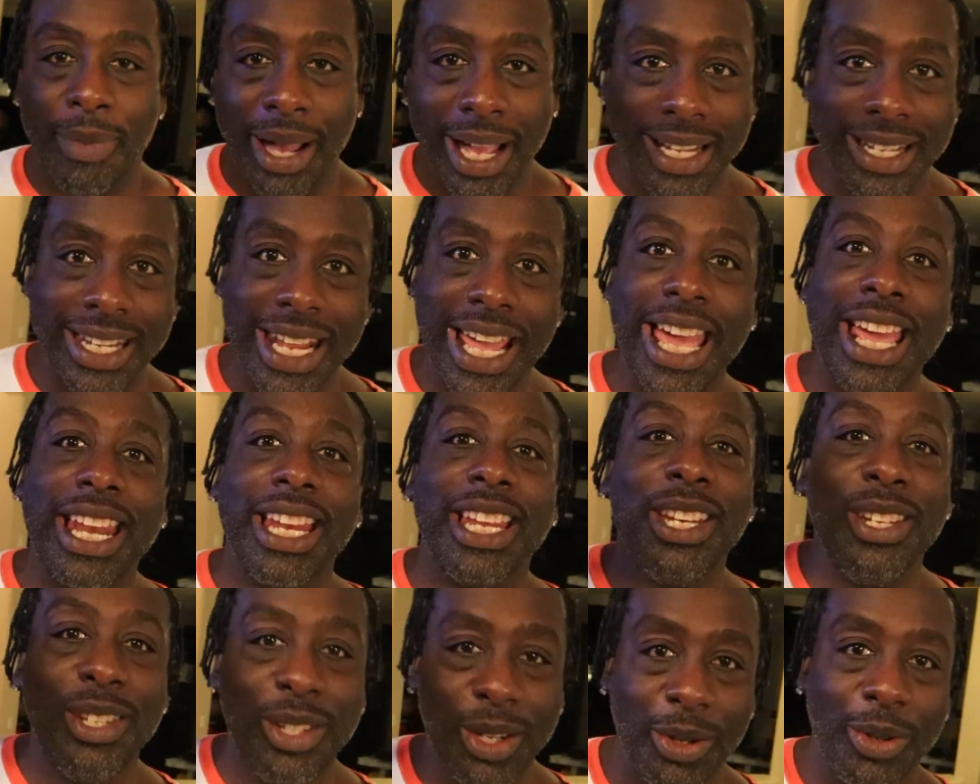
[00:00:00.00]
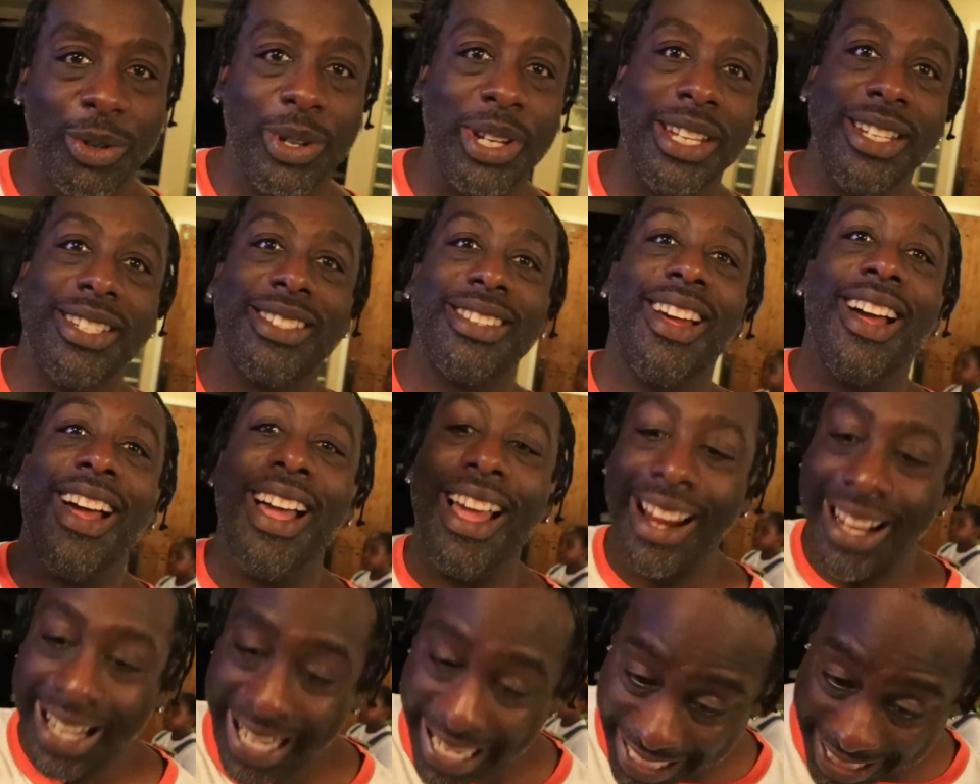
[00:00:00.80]
My daddy duties
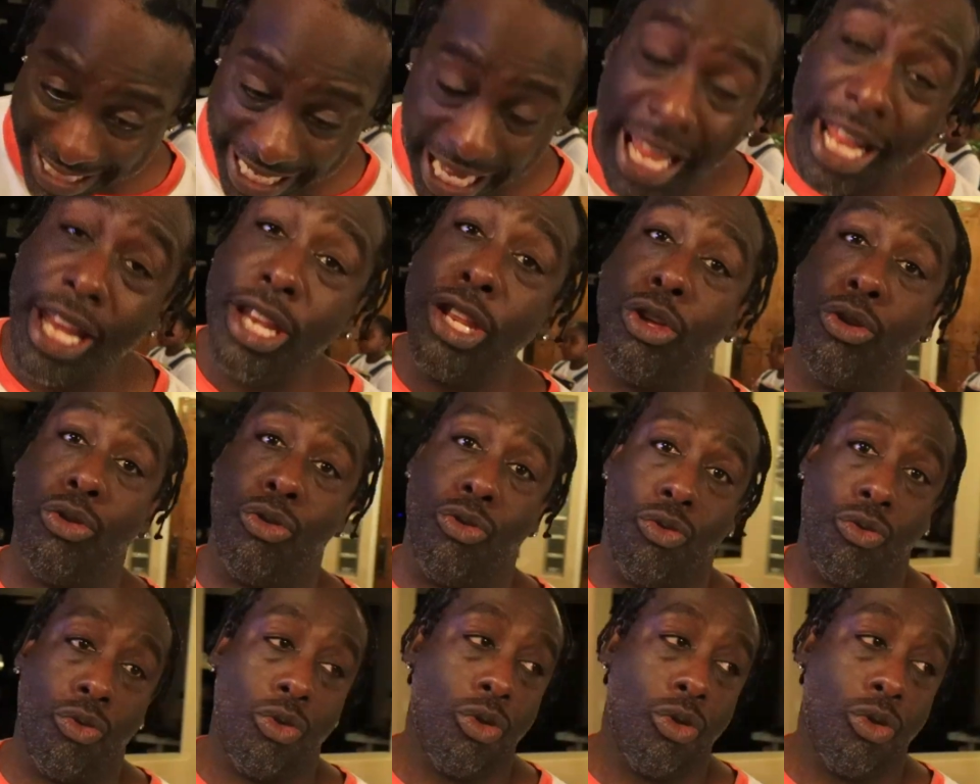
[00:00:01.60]
continue.